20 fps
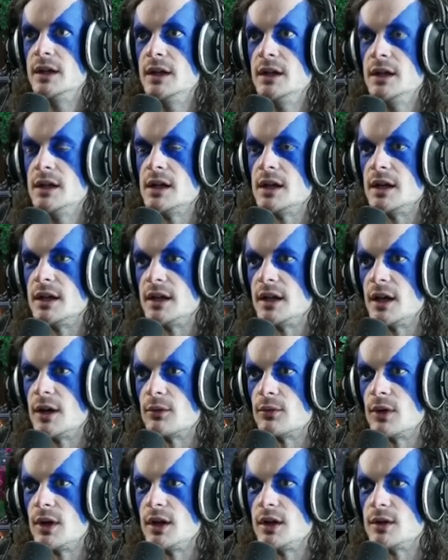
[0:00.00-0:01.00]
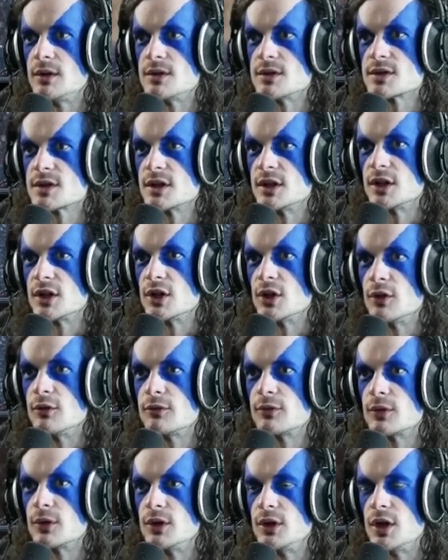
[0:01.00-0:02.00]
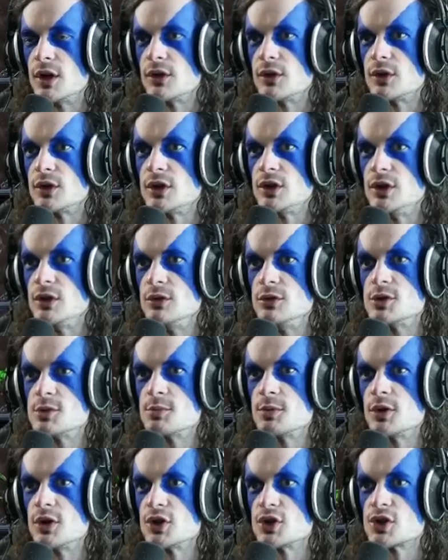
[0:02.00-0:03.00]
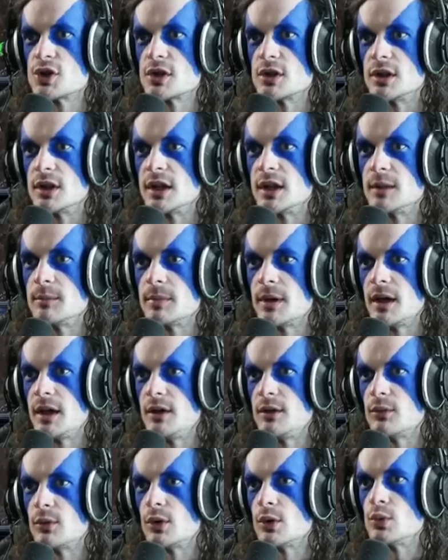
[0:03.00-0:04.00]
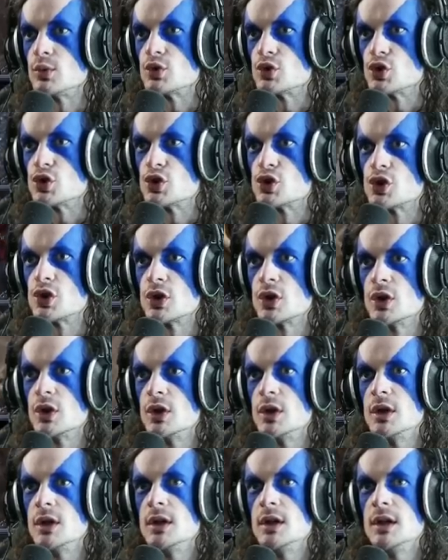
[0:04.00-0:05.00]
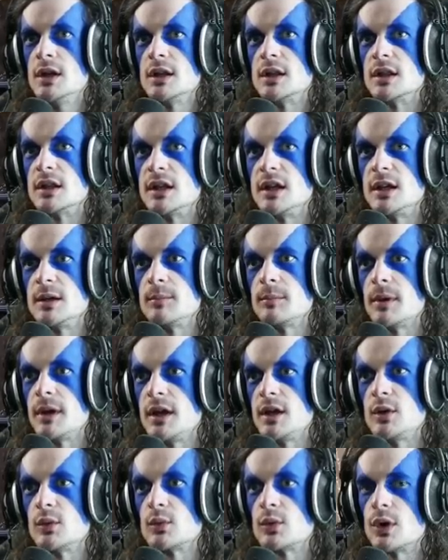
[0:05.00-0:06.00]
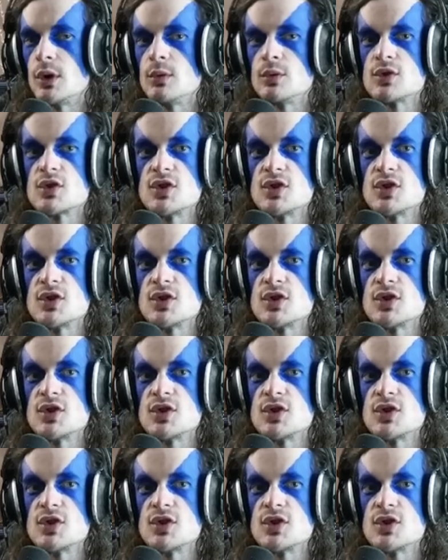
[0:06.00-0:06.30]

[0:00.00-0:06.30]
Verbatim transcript: And now Reynor is going to go for another huge push. Ling Bane Roach. Ling Bane Roach.